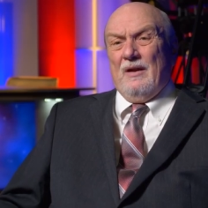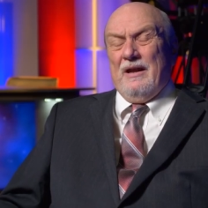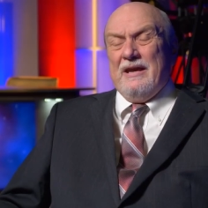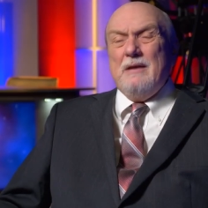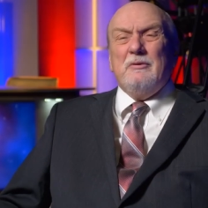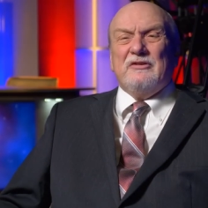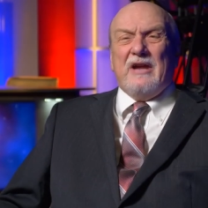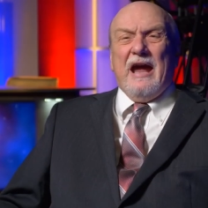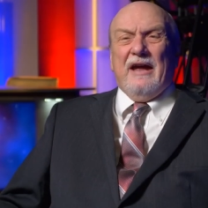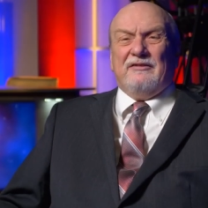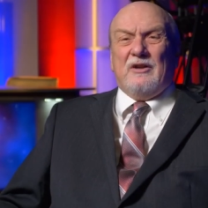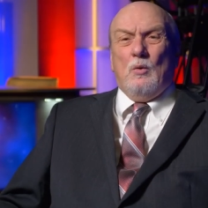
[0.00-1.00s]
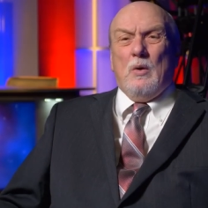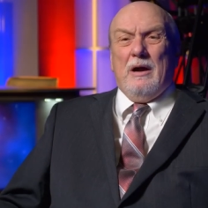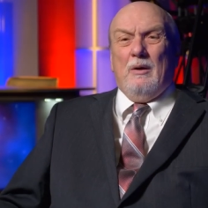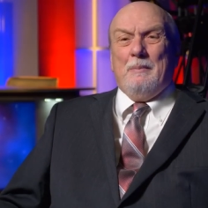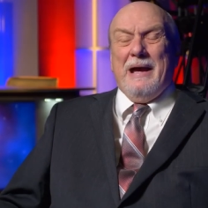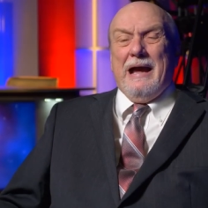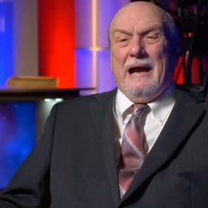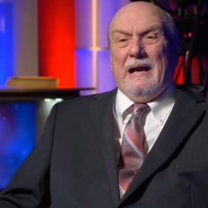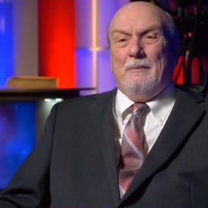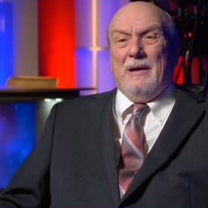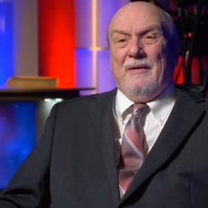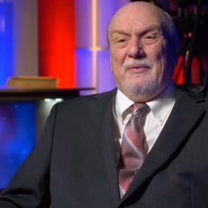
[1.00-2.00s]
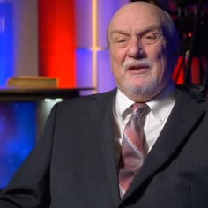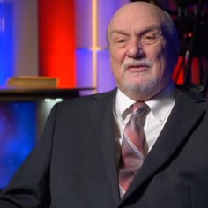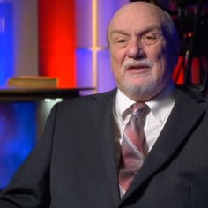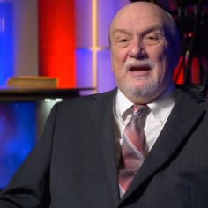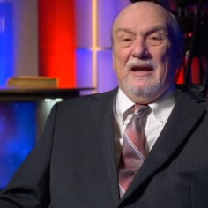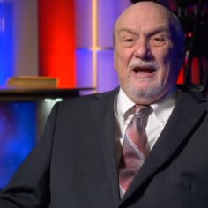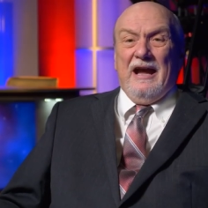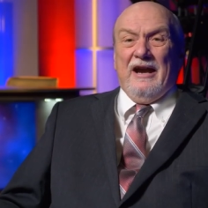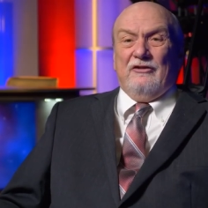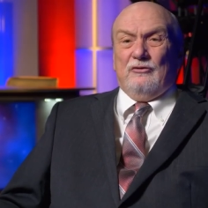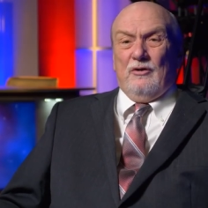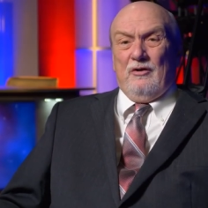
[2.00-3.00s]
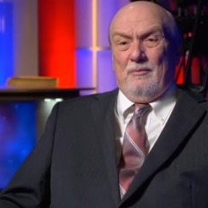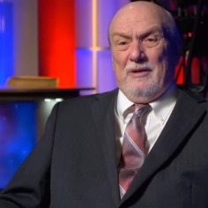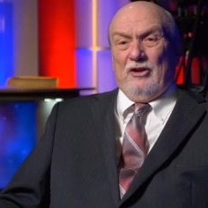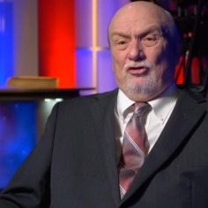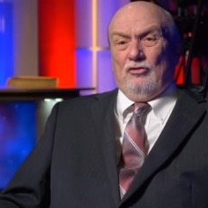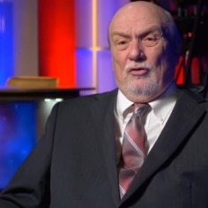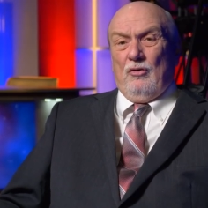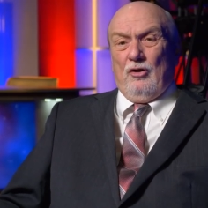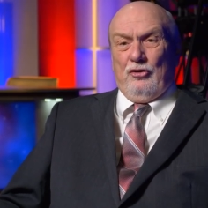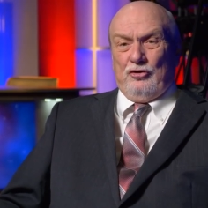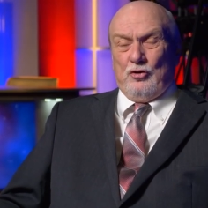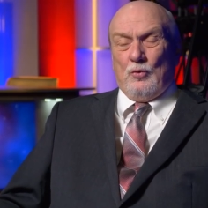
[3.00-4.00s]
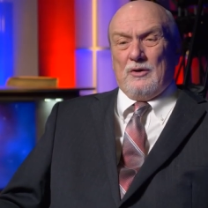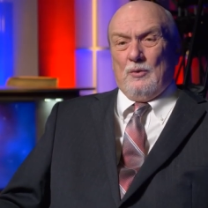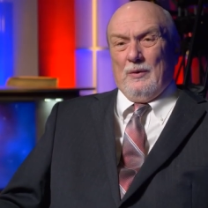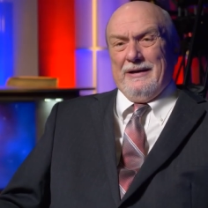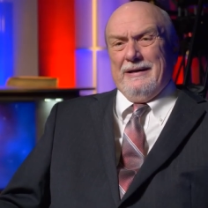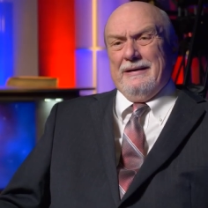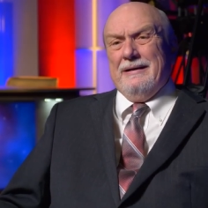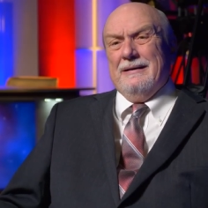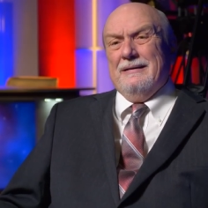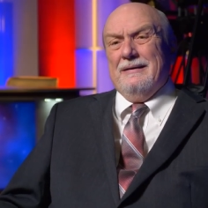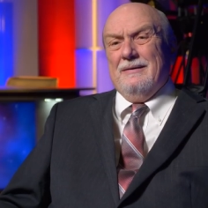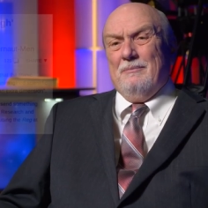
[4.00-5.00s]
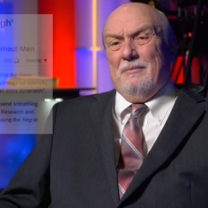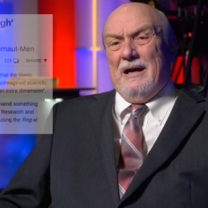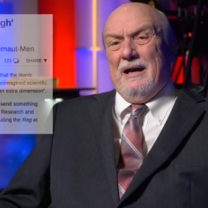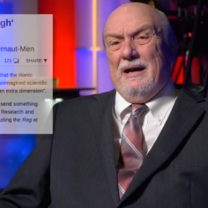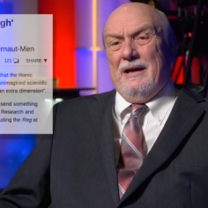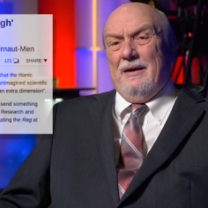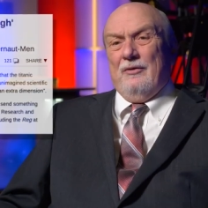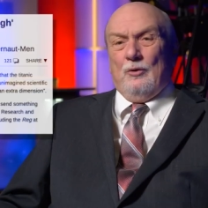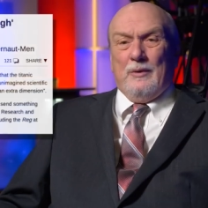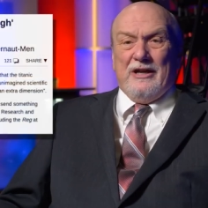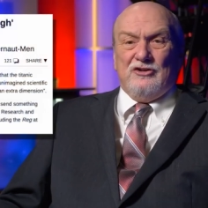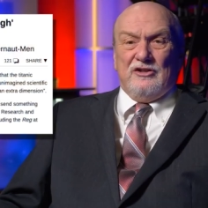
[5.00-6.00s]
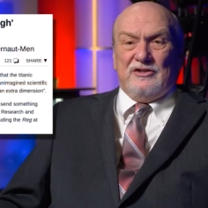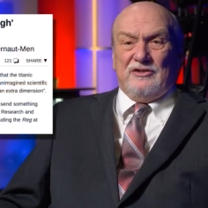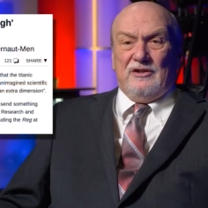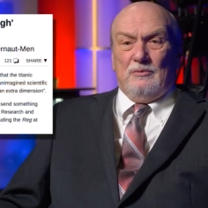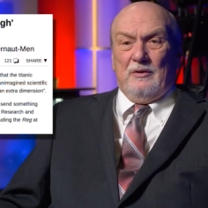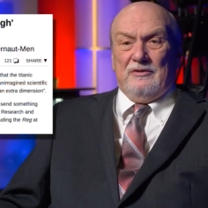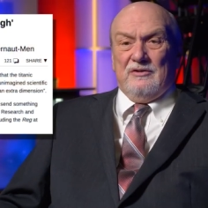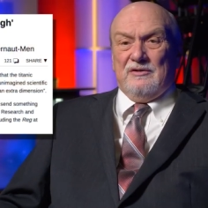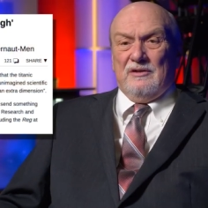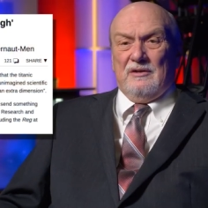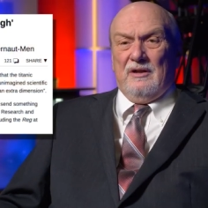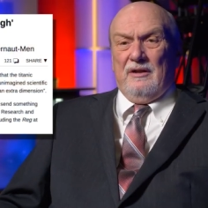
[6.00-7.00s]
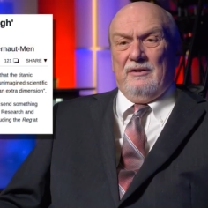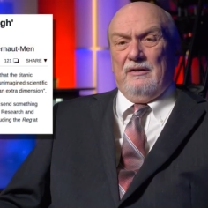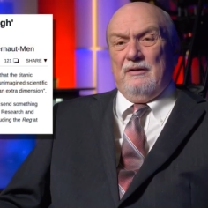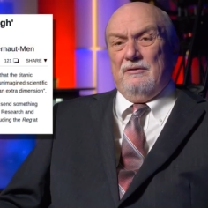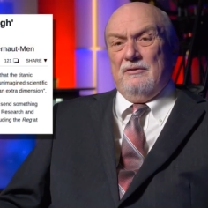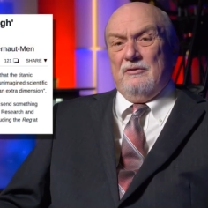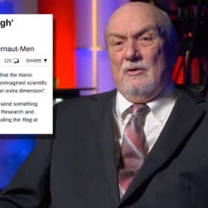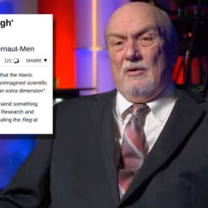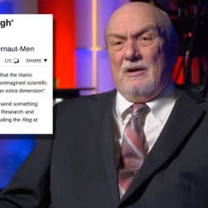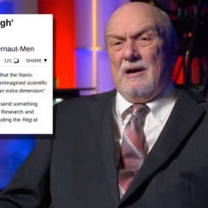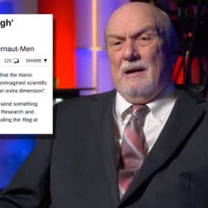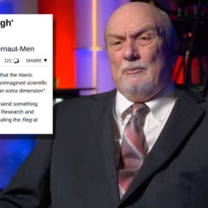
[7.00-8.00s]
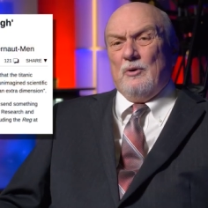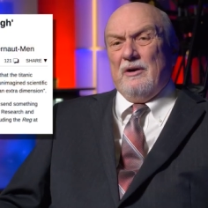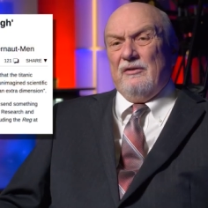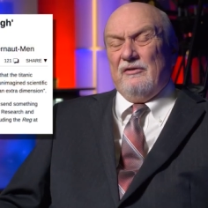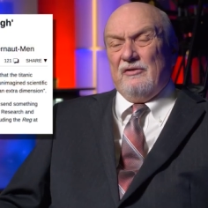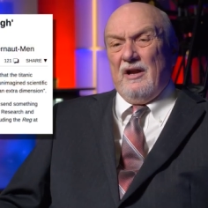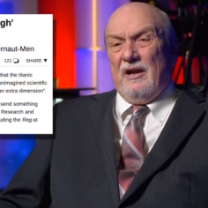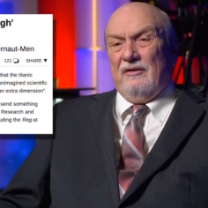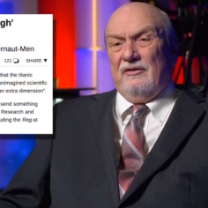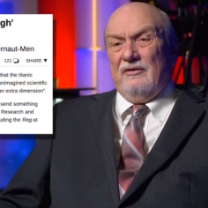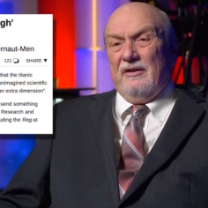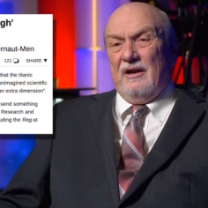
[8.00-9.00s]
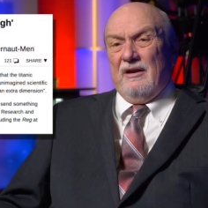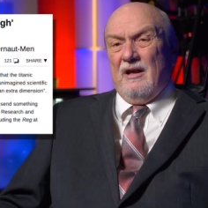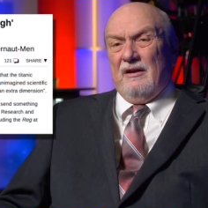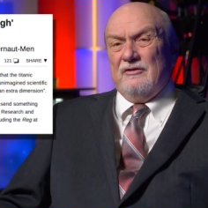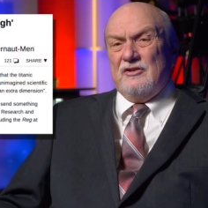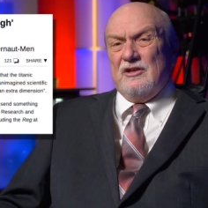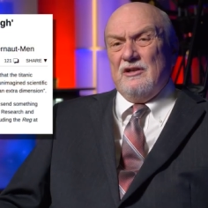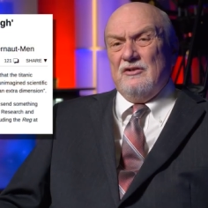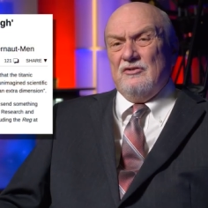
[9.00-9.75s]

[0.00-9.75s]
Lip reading: he was asked a while back about this extra-dimensional doorway by the Register, which is a London and New York operated science and technology